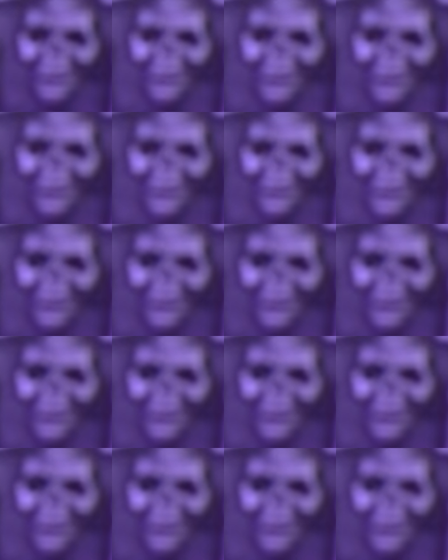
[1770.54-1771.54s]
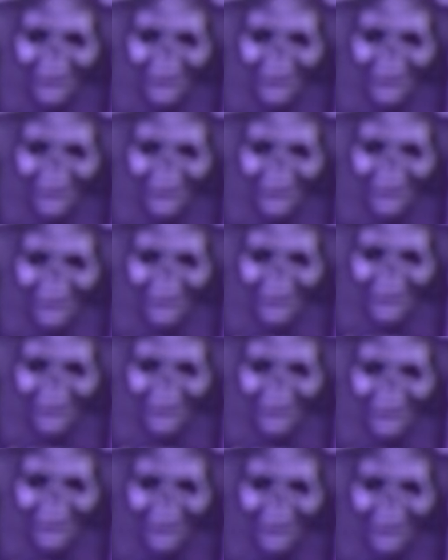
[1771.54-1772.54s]

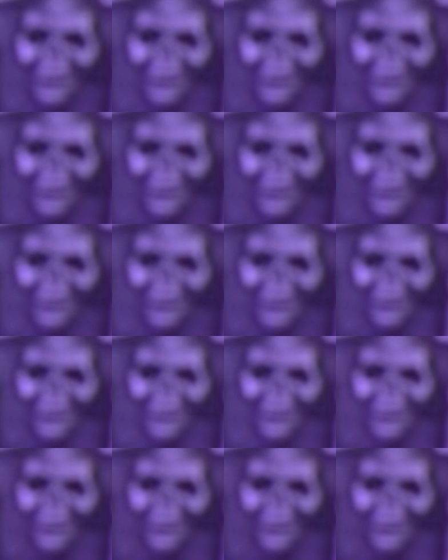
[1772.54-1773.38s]
No words are spoken by the person on screen.